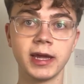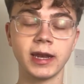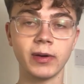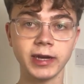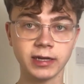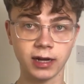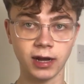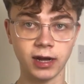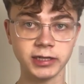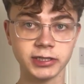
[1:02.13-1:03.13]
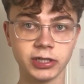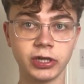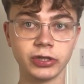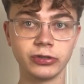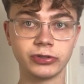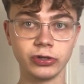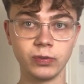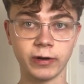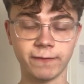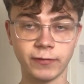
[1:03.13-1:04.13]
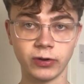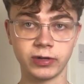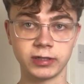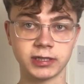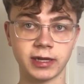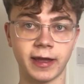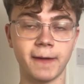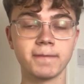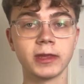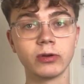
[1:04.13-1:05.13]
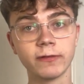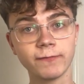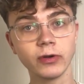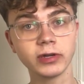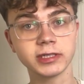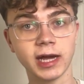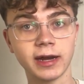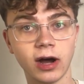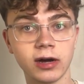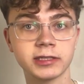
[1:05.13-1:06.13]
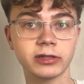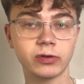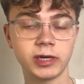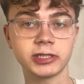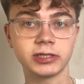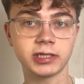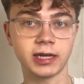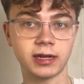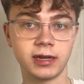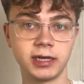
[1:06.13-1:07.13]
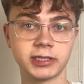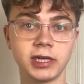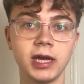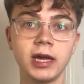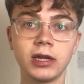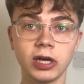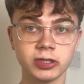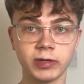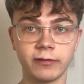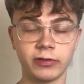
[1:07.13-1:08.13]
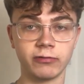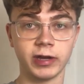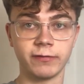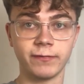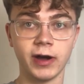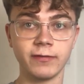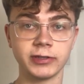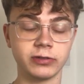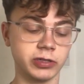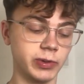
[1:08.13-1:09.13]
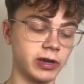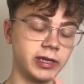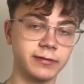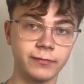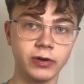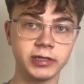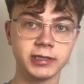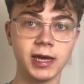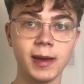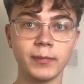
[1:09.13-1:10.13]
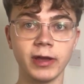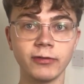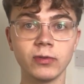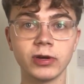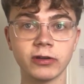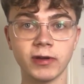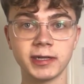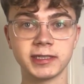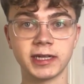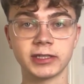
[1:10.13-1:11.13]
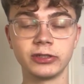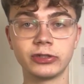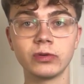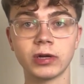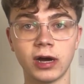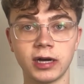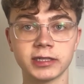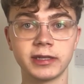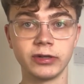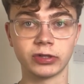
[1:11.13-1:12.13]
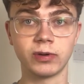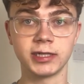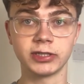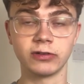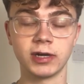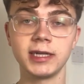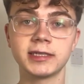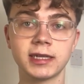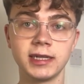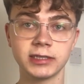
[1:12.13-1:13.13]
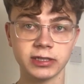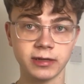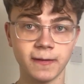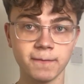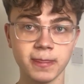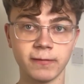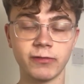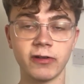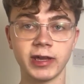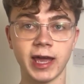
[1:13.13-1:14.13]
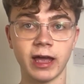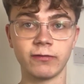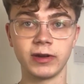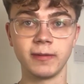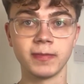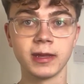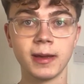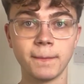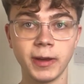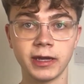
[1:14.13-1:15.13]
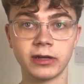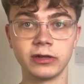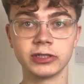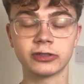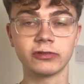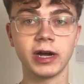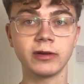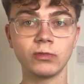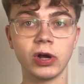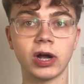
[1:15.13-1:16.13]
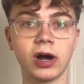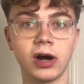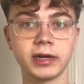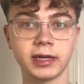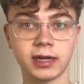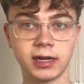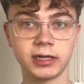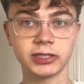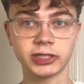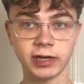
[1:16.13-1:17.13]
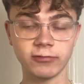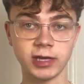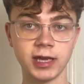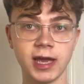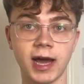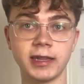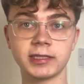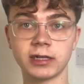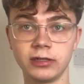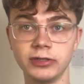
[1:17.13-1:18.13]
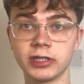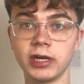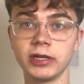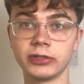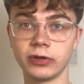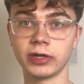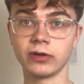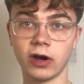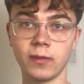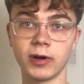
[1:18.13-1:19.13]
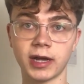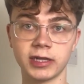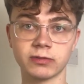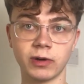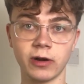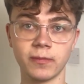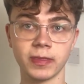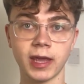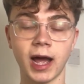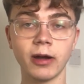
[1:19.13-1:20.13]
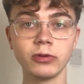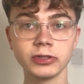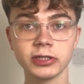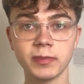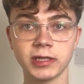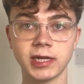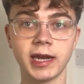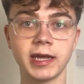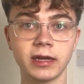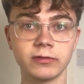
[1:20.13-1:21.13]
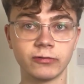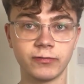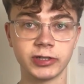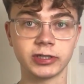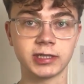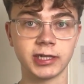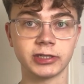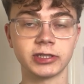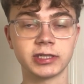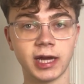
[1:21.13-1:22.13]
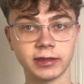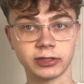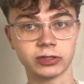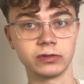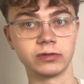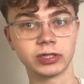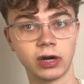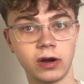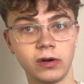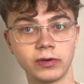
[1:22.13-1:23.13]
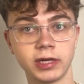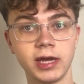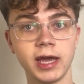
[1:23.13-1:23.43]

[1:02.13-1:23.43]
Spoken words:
Now, in class, you do want to focus, okay? You want to focus and ask questions in class. Last week for the grade 5, I talked about how you need to focus. But if you want a grade 6, you do want to ask the odd question, or at least listen very carefully, make notes, try and work hard in class generally, and this includes doing your homework as well. I would also be attending revision sessions that the schools hold.